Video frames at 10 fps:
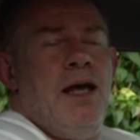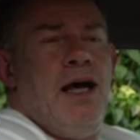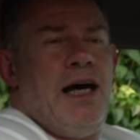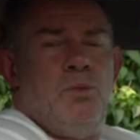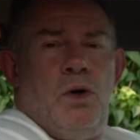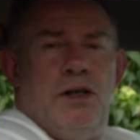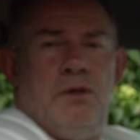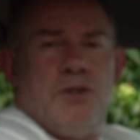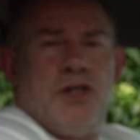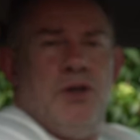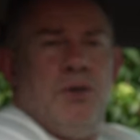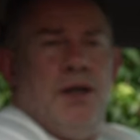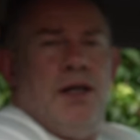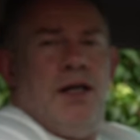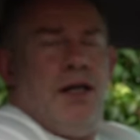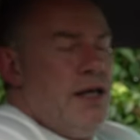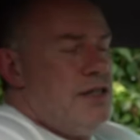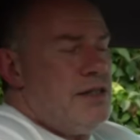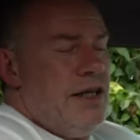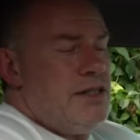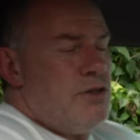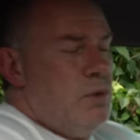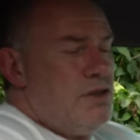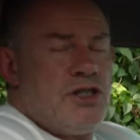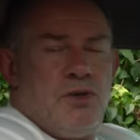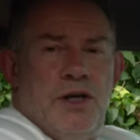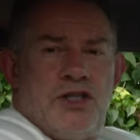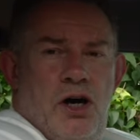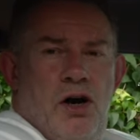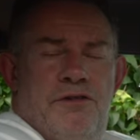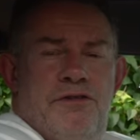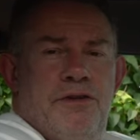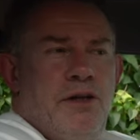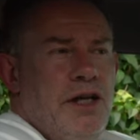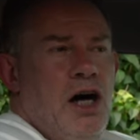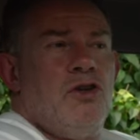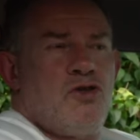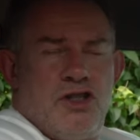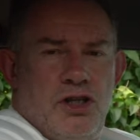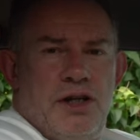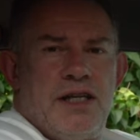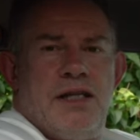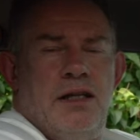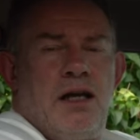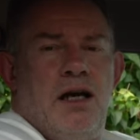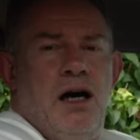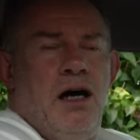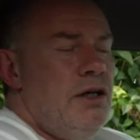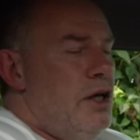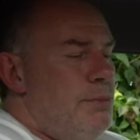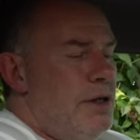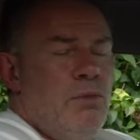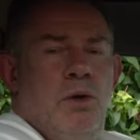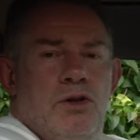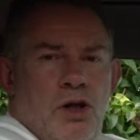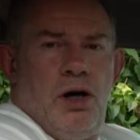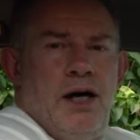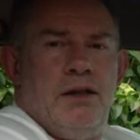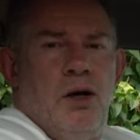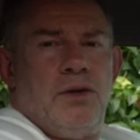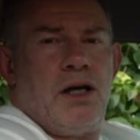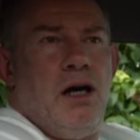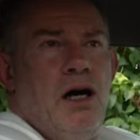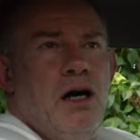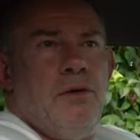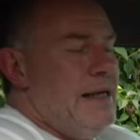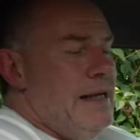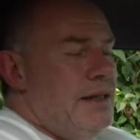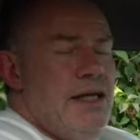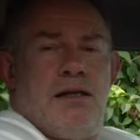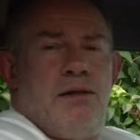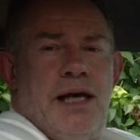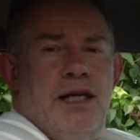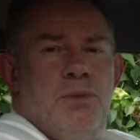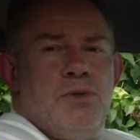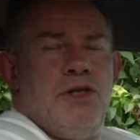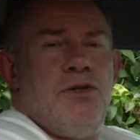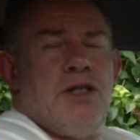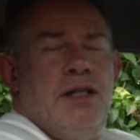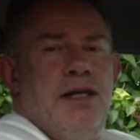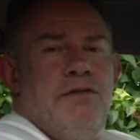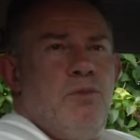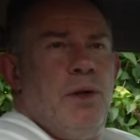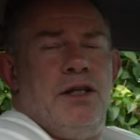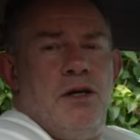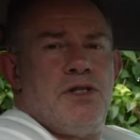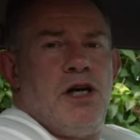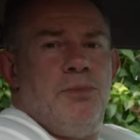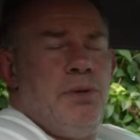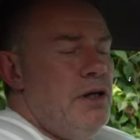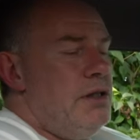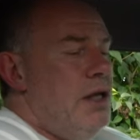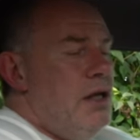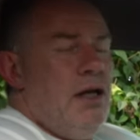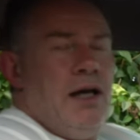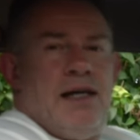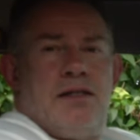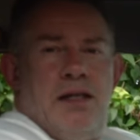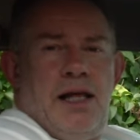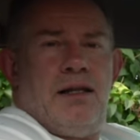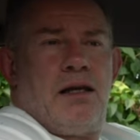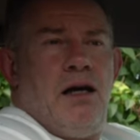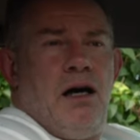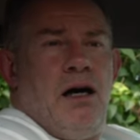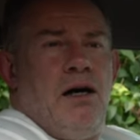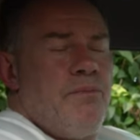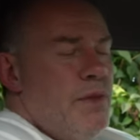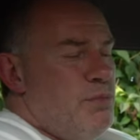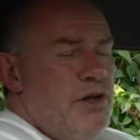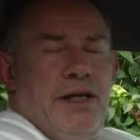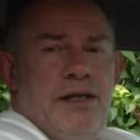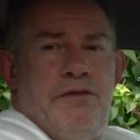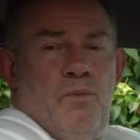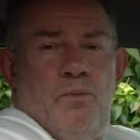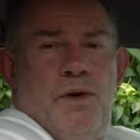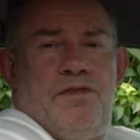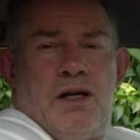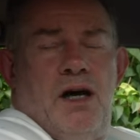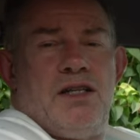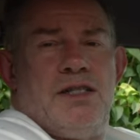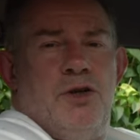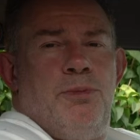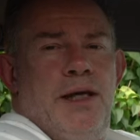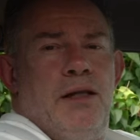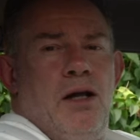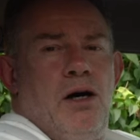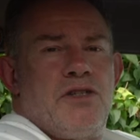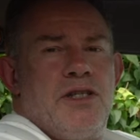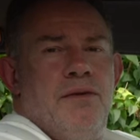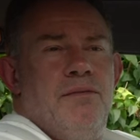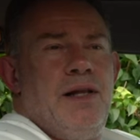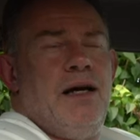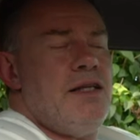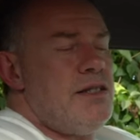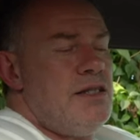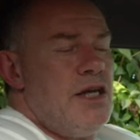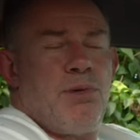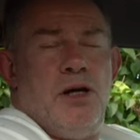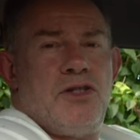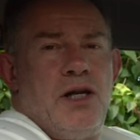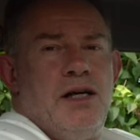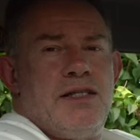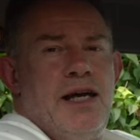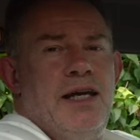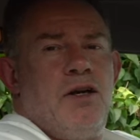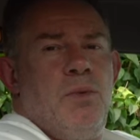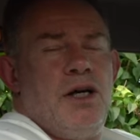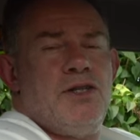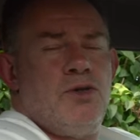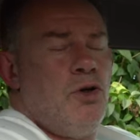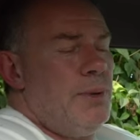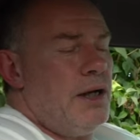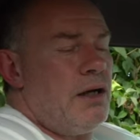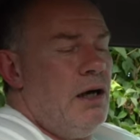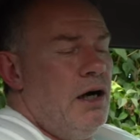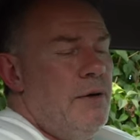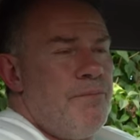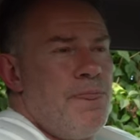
and what it'll do is it will switch off the ultrasonics in the car, but it will not unlock the car. This enables you to leave windows open and to let the car breathe with the car still being locked. Now this is the approach that I take when I store my car